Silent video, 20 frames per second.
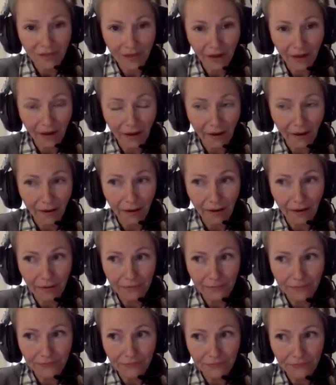
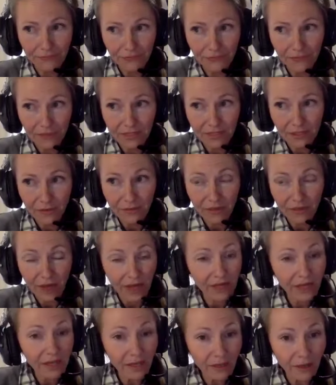Um, so they
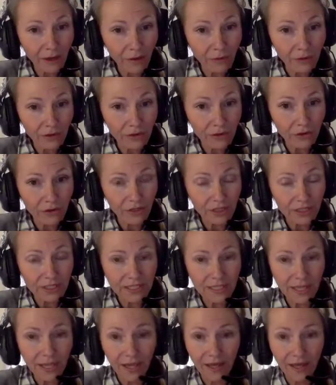can go and look and
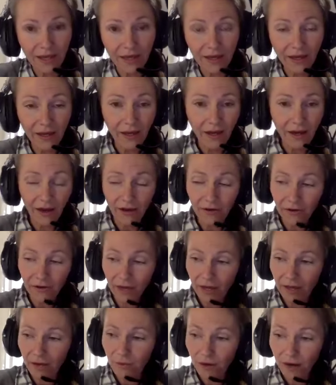say,
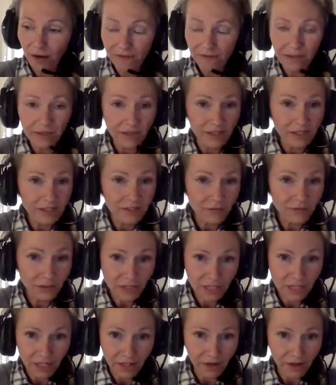okay, we're having this for
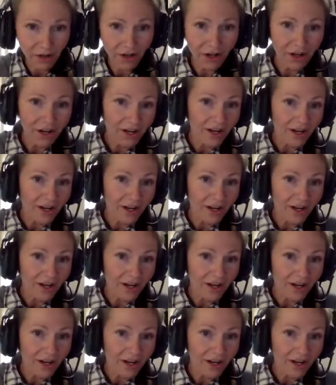dinner.